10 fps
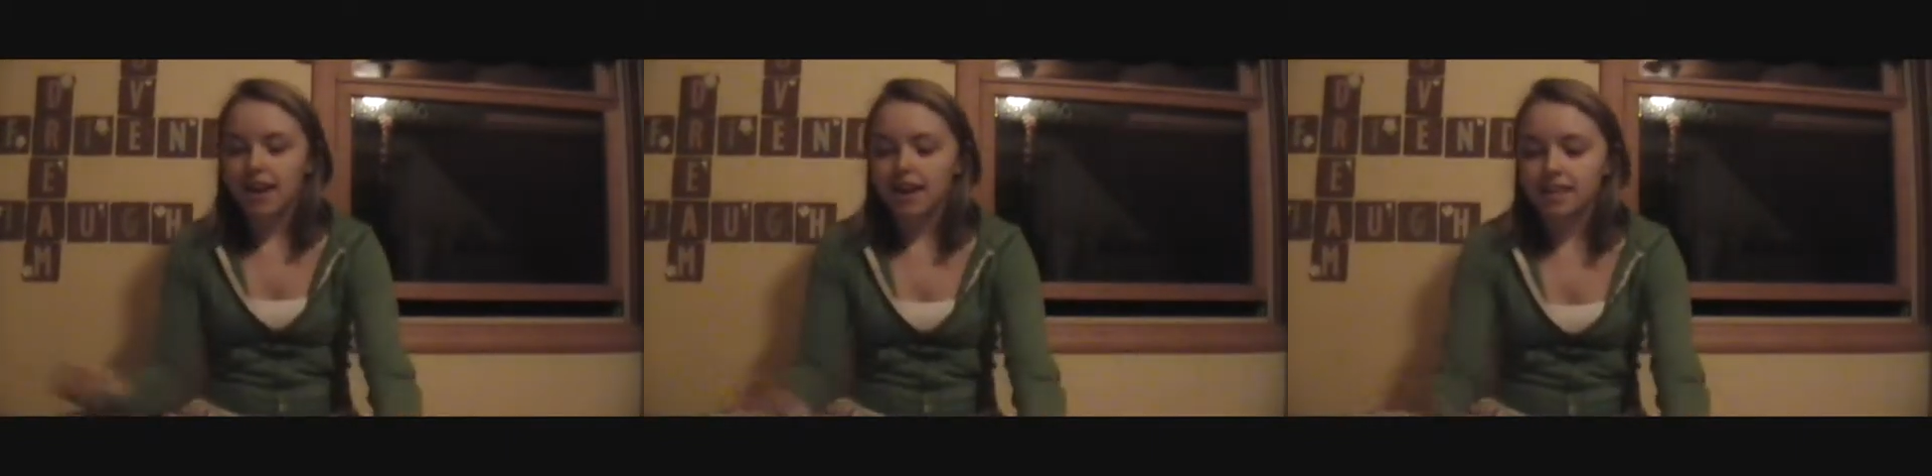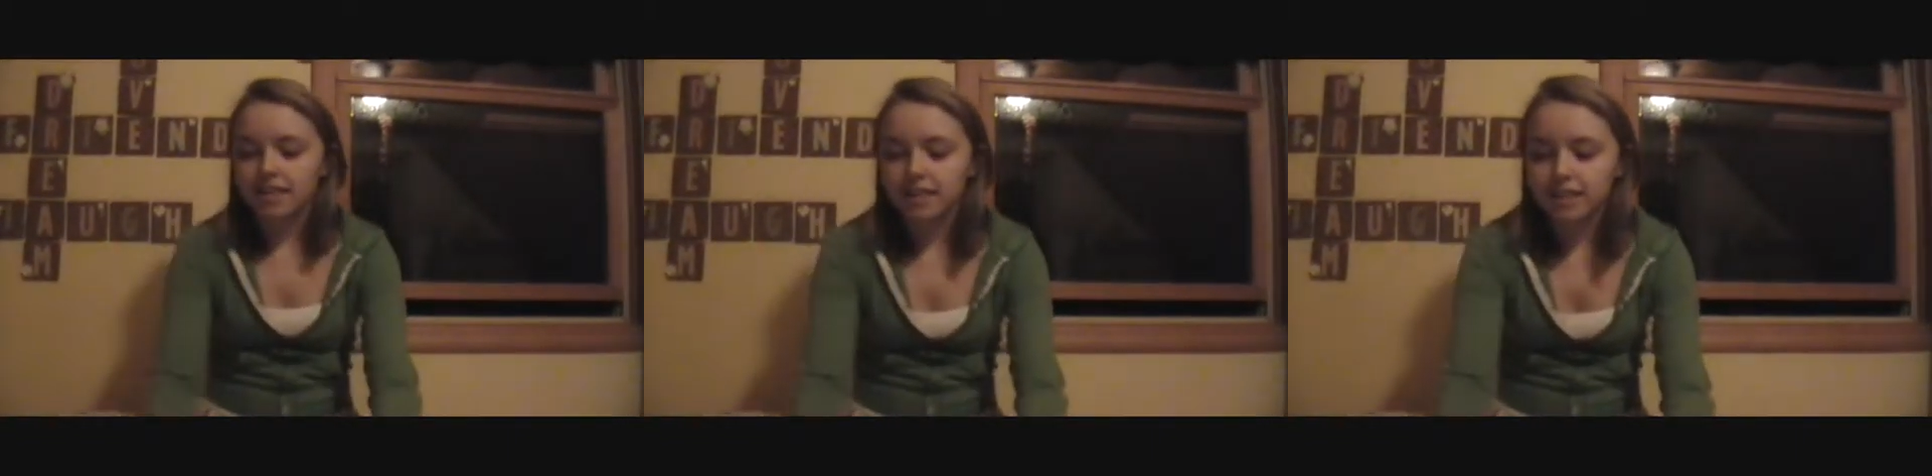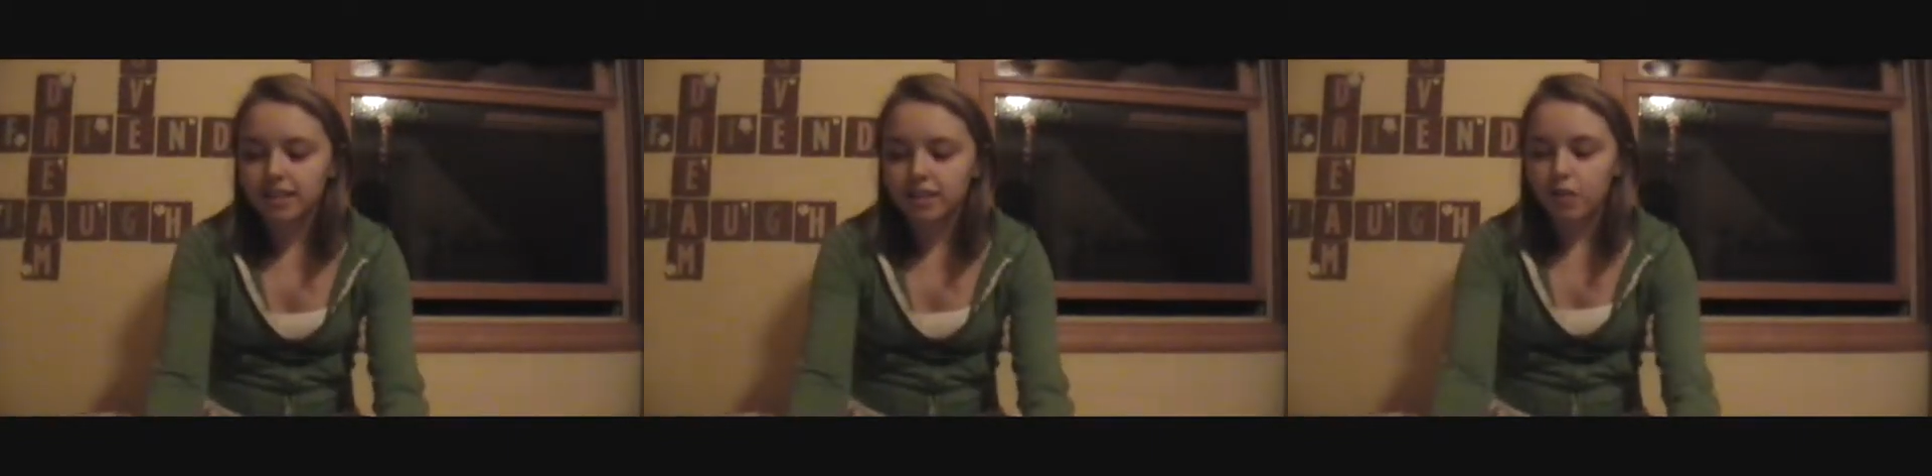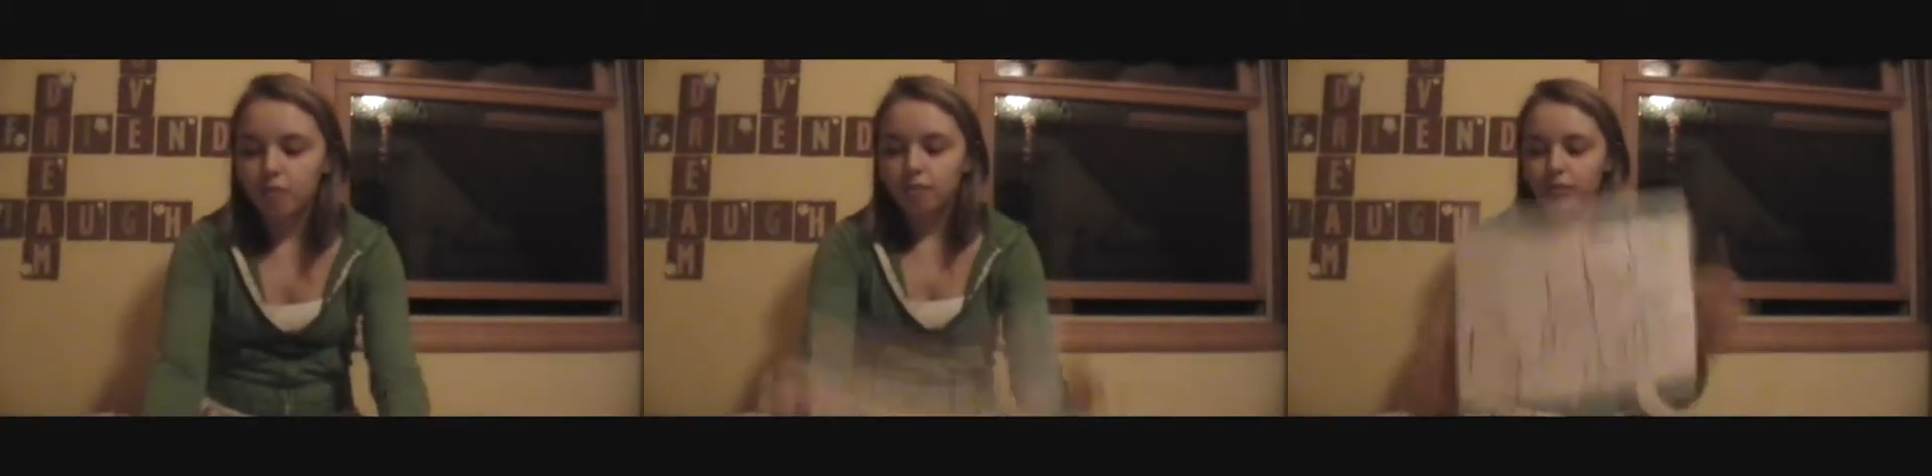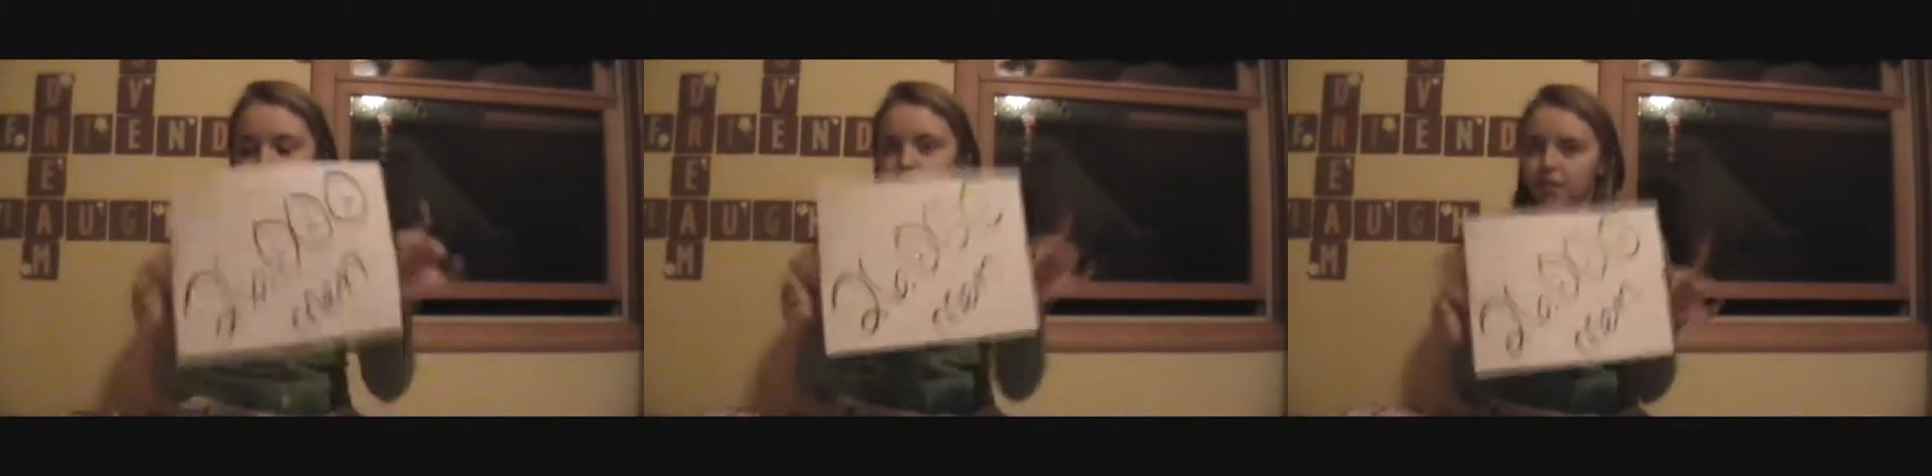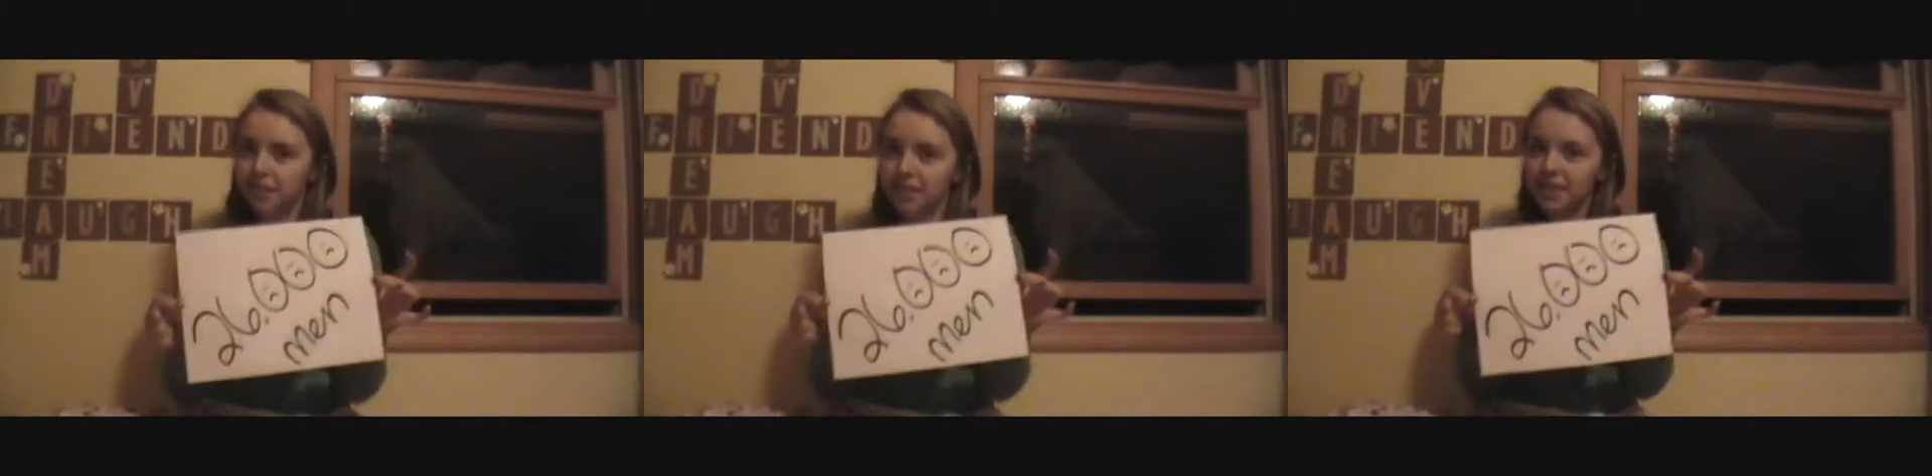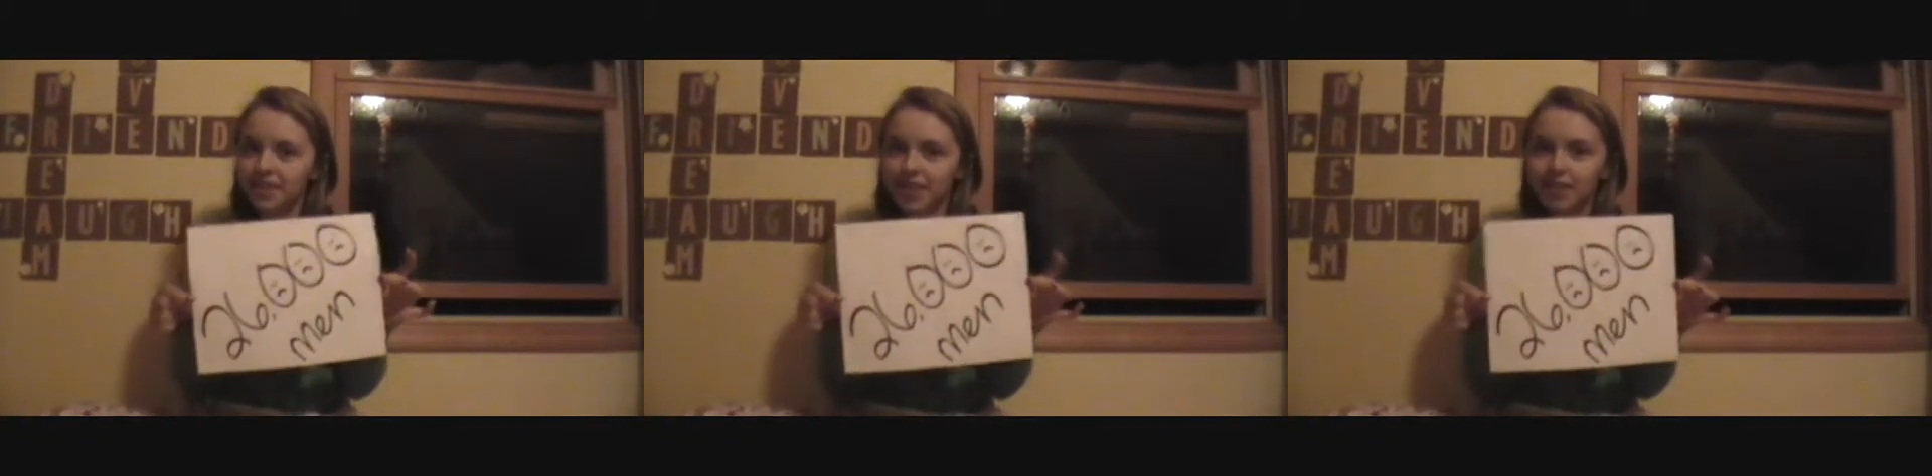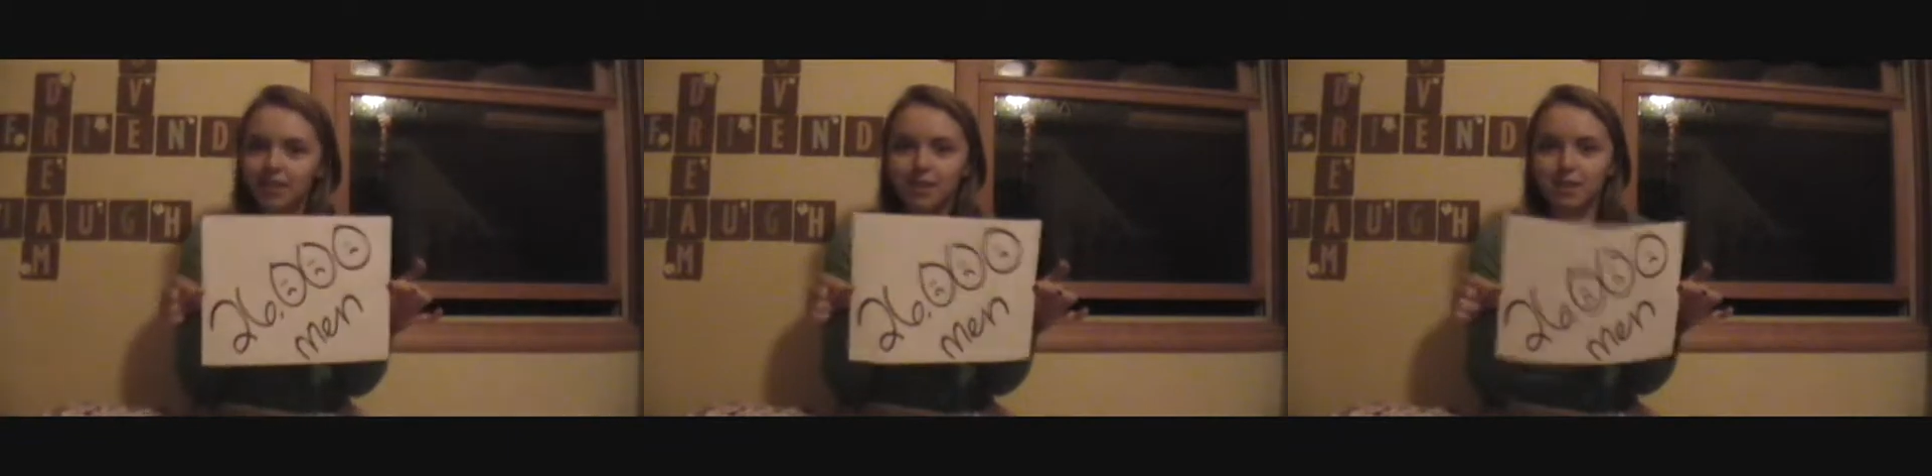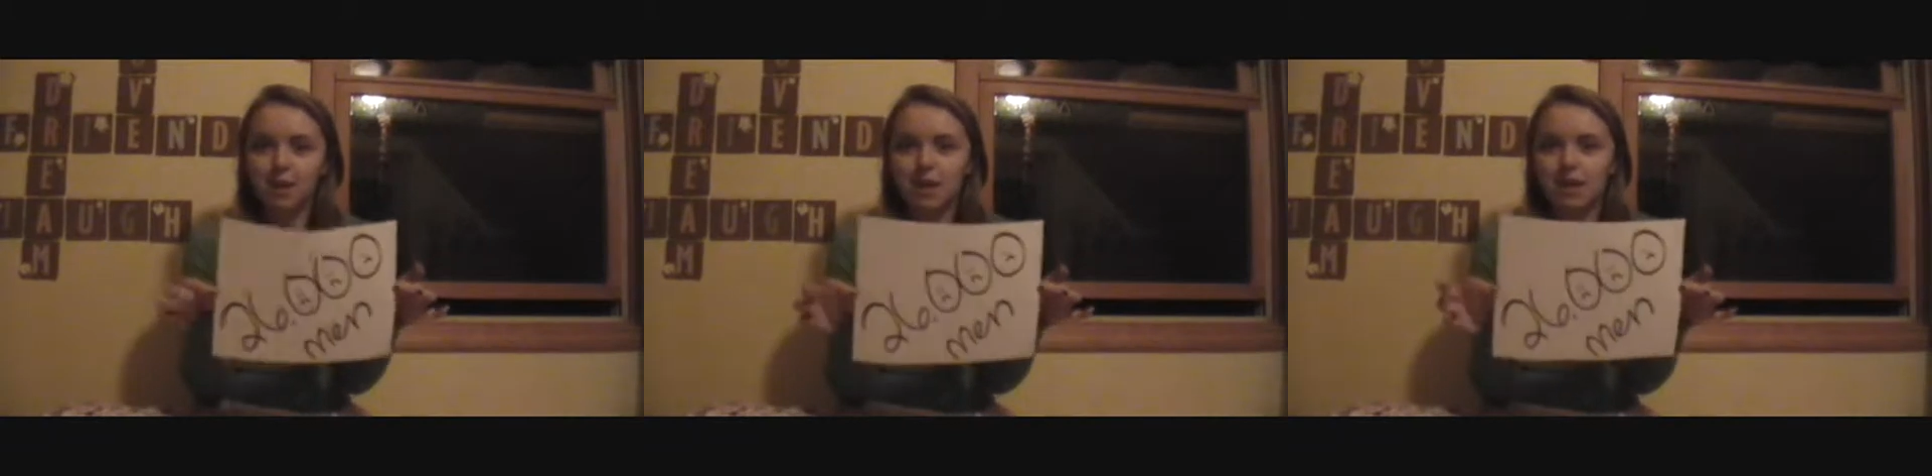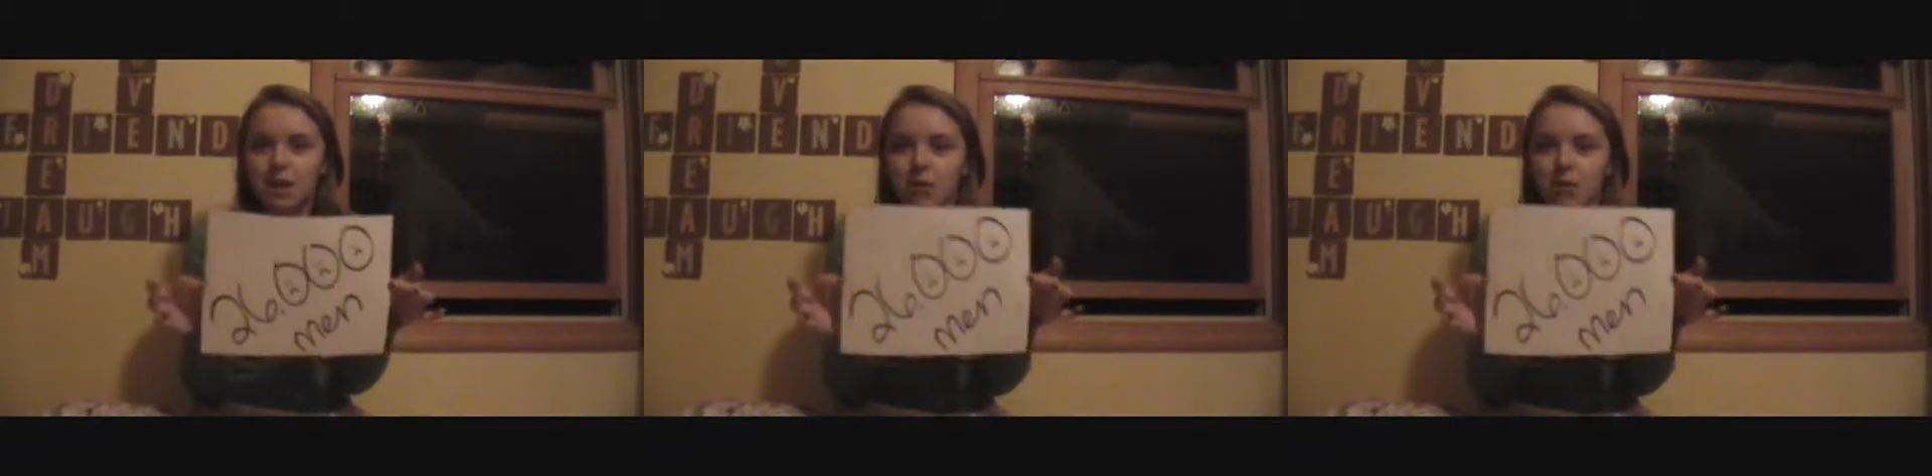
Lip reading: until over 26,000 men